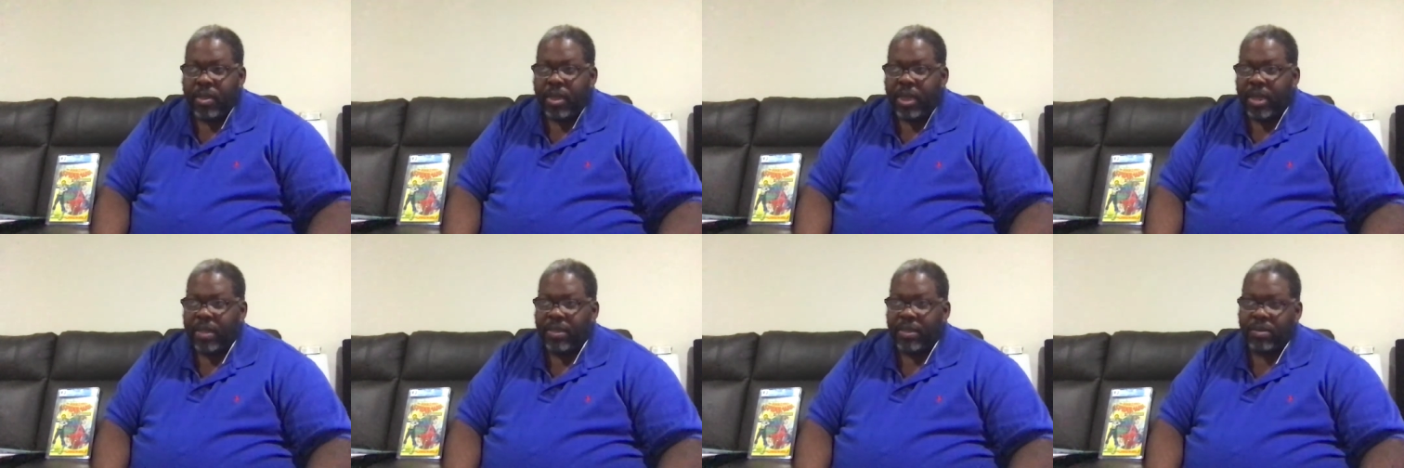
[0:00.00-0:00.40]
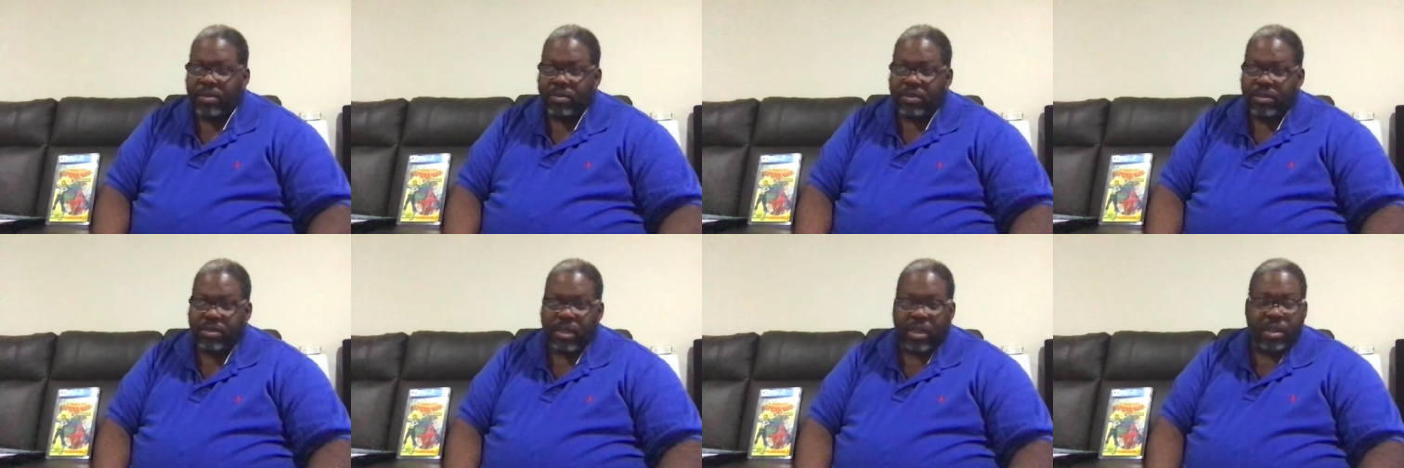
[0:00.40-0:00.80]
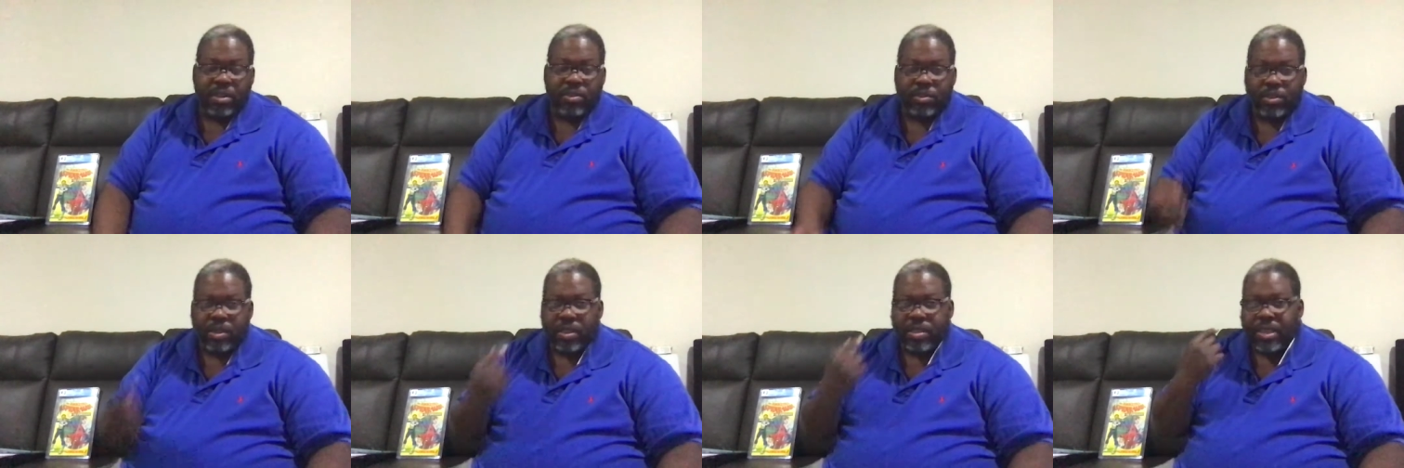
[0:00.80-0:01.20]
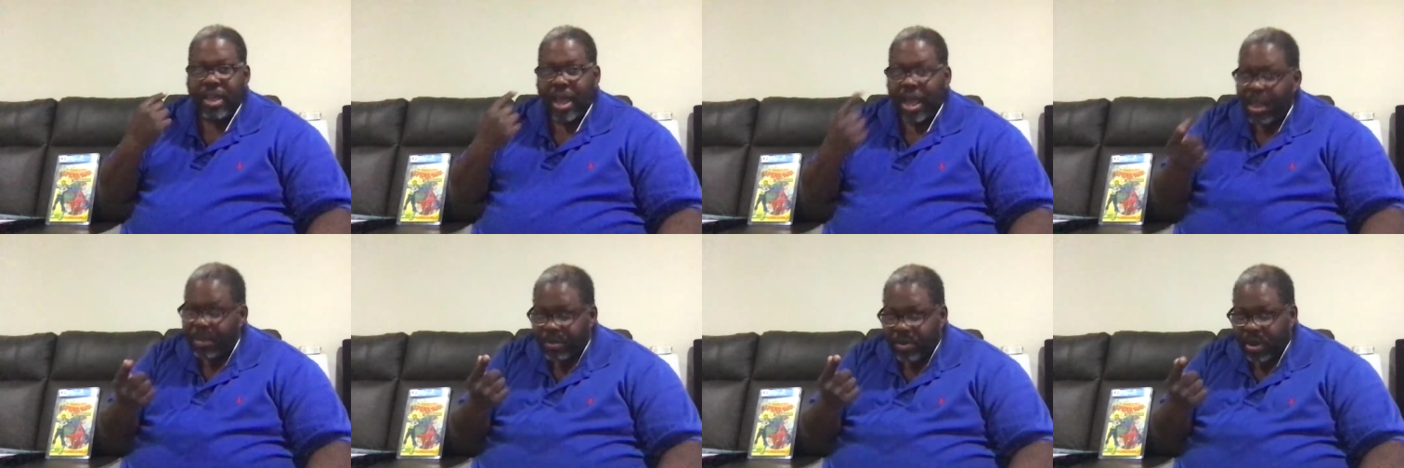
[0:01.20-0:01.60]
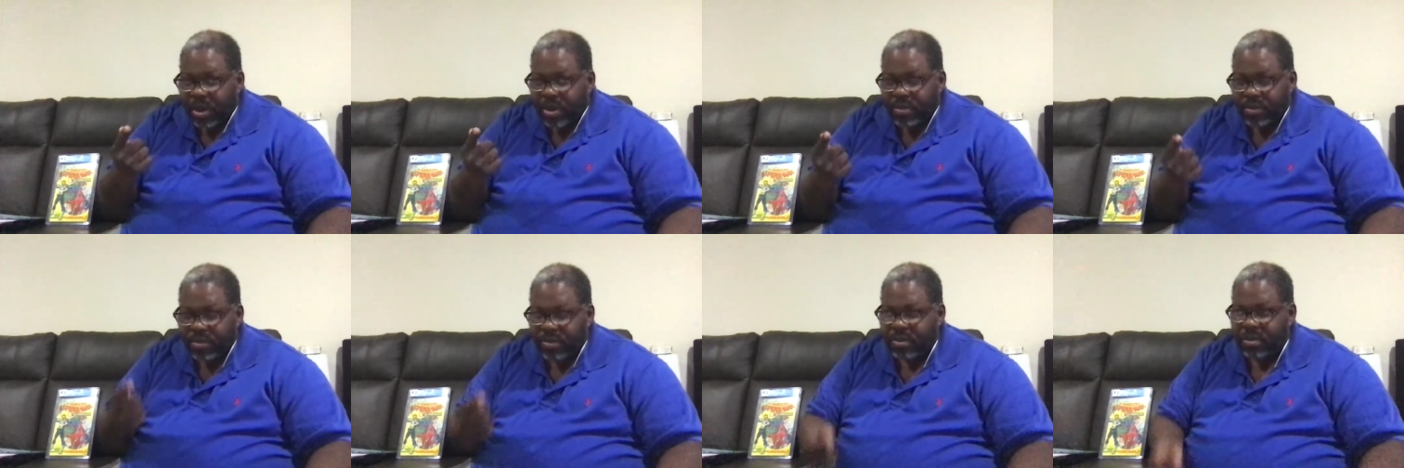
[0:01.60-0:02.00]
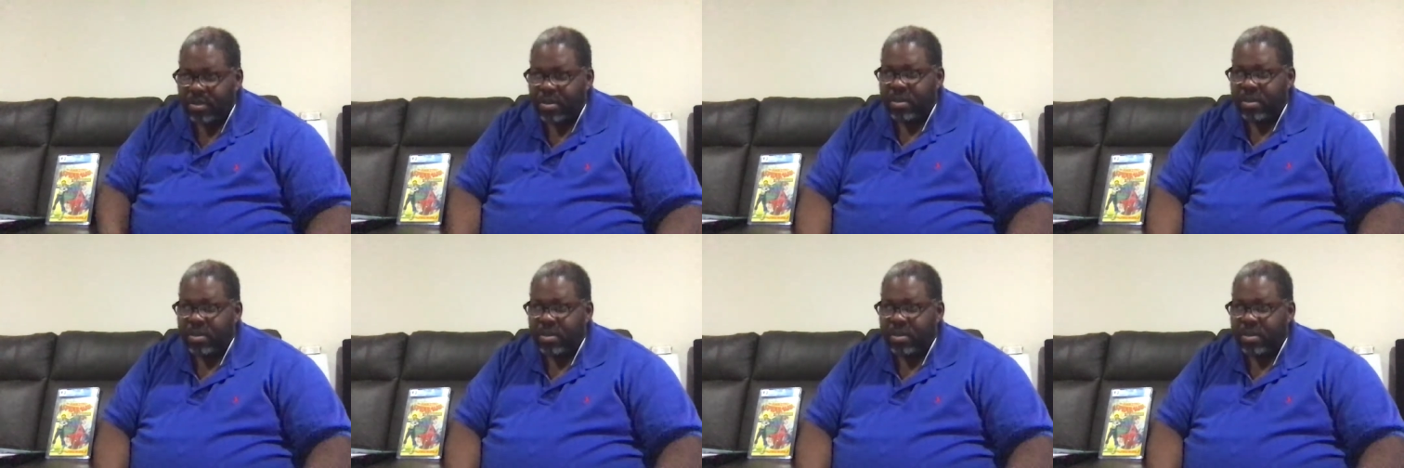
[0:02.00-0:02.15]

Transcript: and they would sell it to you at the high price.